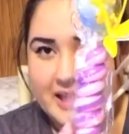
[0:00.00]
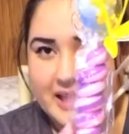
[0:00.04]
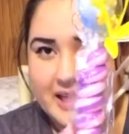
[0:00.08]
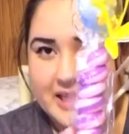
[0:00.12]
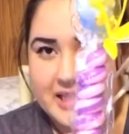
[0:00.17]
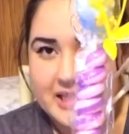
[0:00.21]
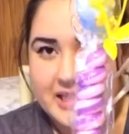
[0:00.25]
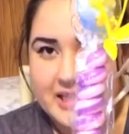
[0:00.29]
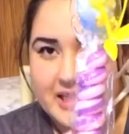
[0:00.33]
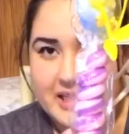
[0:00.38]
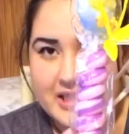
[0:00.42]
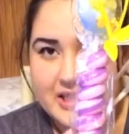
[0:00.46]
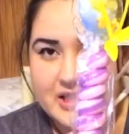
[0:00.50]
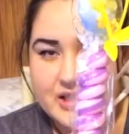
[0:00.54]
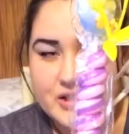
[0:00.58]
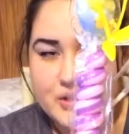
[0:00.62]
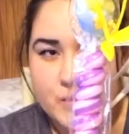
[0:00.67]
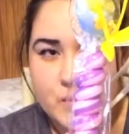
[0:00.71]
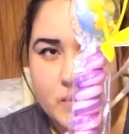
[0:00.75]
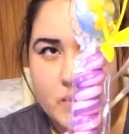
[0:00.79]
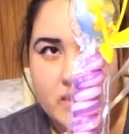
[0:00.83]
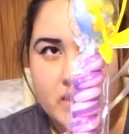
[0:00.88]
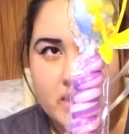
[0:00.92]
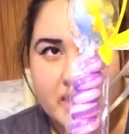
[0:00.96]
candy, the
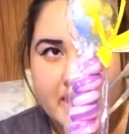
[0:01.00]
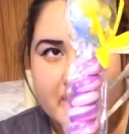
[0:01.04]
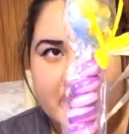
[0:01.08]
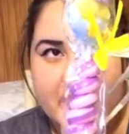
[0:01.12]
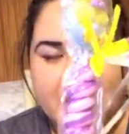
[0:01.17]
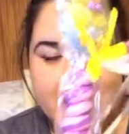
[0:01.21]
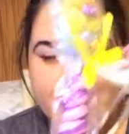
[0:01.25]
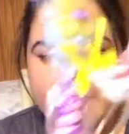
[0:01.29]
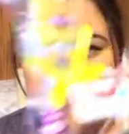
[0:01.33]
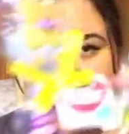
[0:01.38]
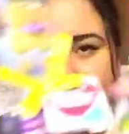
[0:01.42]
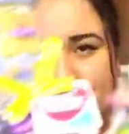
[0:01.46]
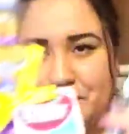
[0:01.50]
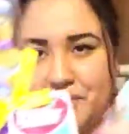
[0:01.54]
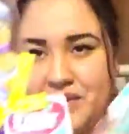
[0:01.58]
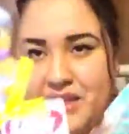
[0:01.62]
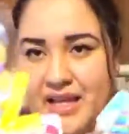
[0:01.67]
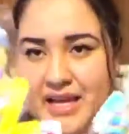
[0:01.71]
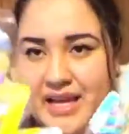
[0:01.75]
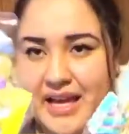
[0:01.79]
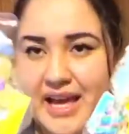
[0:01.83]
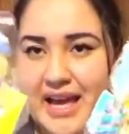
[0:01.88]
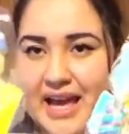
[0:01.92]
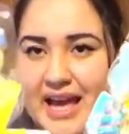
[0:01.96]
swirl candy,
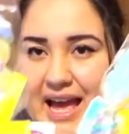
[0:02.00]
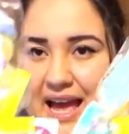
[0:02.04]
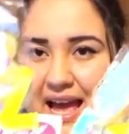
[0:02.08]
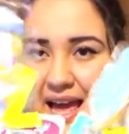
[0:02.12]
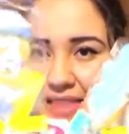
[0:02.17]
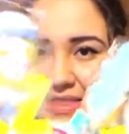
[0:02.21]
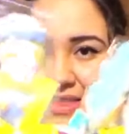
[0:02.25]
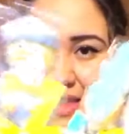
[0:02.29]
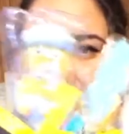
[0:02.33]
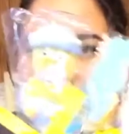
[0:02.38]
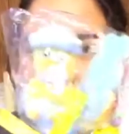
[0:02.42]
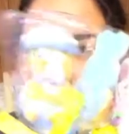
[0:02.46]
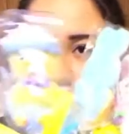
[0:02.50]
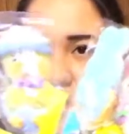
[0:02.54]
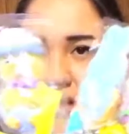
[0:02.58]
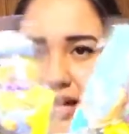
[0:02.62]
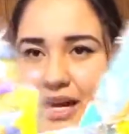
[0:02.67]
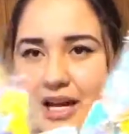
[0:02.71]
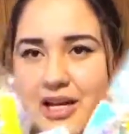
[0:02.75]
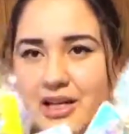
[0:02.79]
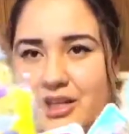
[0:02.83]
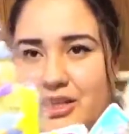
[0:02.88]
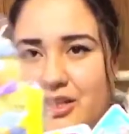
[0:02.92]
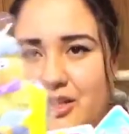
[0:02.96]
and then you
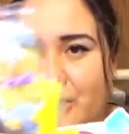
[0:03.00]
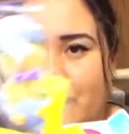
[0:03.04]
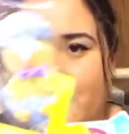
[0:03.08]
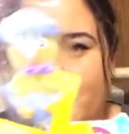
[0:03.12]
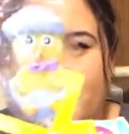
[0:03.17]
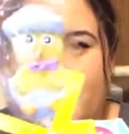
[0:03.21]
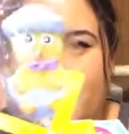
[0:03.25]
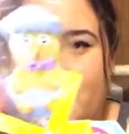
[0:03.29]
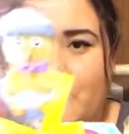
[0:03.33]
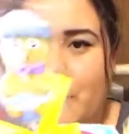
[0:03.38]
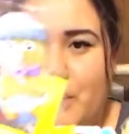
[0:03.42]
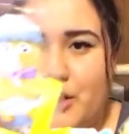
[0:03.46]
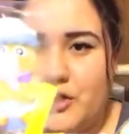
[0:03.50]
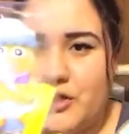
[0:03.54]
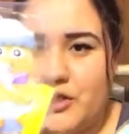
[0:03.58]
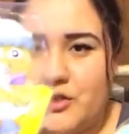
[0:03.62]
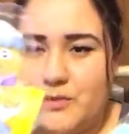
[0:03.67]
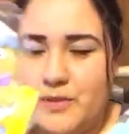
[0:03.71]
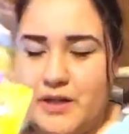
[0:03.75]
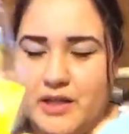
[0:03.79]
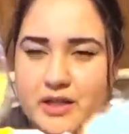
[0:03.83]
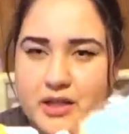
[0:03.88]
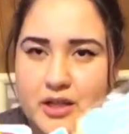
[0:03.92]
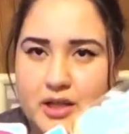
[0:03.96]
get a cute little
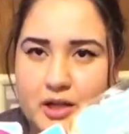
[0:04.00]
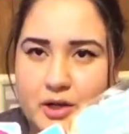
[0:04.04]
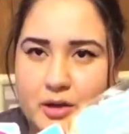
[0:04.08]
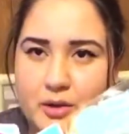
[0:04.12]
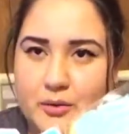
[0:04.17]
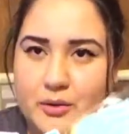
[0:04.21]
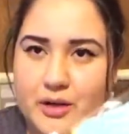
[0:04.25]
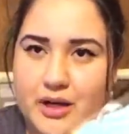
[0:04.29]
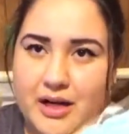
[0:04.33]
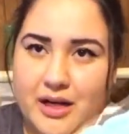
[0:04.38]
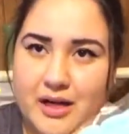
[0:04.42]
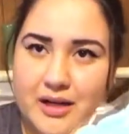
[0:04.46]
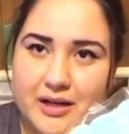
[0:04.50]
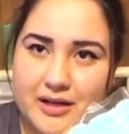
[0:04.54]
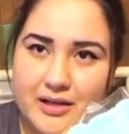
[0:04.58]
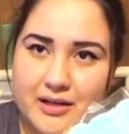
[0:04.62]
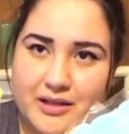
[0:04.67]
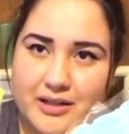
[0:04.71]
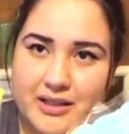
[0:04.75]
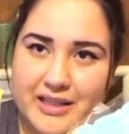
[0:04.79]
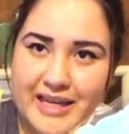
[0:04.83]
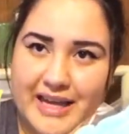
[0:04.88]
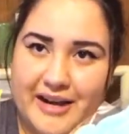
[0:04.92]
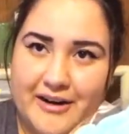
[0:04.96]
marshmallow
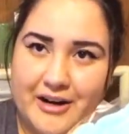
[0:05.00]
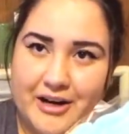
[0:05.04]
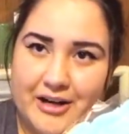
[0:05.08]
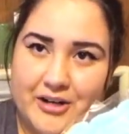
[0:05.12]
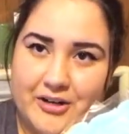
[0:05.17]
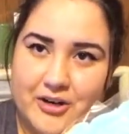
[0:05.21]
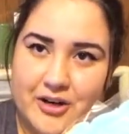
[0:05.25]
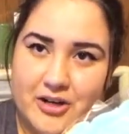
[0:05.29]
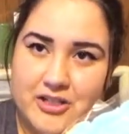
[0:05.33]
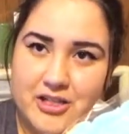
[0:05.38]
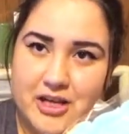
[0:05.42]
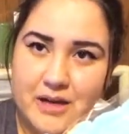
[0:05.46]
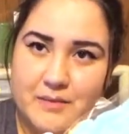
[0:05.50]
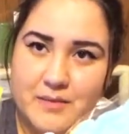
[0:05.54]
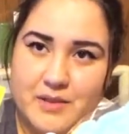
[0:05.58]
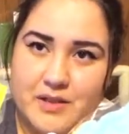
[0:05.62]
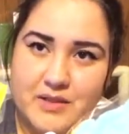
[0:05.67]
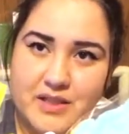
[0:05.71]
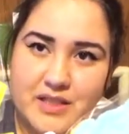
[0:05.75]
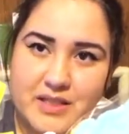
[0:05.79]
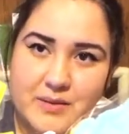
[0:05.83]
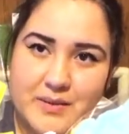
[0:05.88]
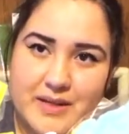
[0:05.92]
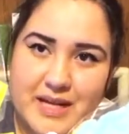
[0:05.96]
character on top.
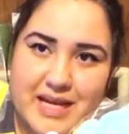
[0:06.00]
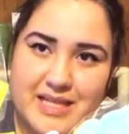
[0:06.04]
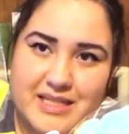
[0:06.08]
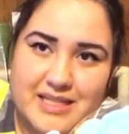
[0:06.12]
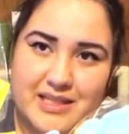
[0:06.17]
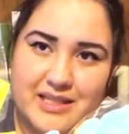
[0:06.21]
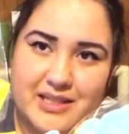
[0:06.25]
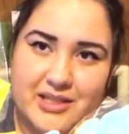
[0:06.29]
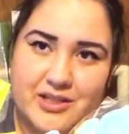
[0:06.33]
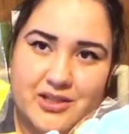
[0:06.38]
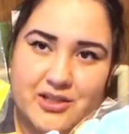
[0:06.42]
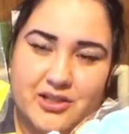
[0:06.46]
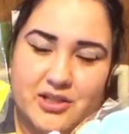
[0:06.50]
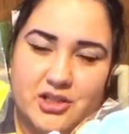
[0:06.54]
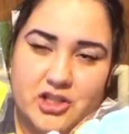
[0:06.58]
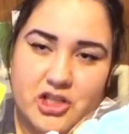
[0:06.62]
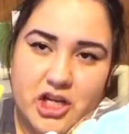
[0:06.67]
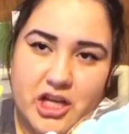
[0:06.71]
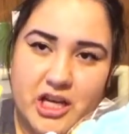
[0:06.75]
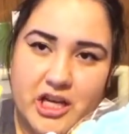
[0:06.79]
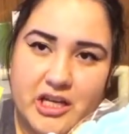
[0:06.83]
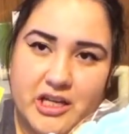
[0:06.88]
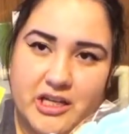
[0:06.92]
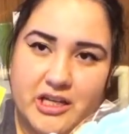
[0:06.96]
So this one has a little
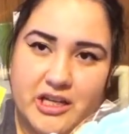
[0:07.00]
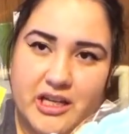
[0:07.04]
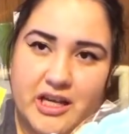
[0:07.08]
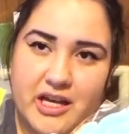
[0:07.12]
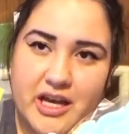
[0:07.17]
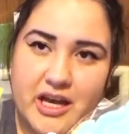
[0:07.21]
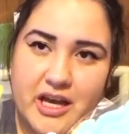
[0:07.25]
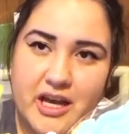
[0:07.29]
chicken